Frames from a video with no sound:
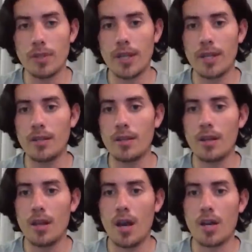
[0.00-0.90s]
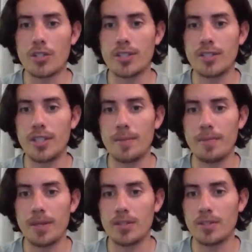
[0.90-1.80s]
in Argentina
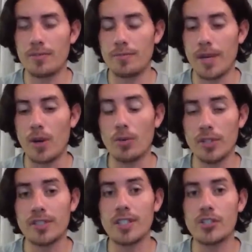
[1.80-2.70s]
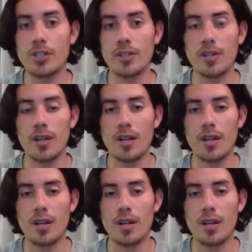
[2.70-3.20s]
because of my own decision,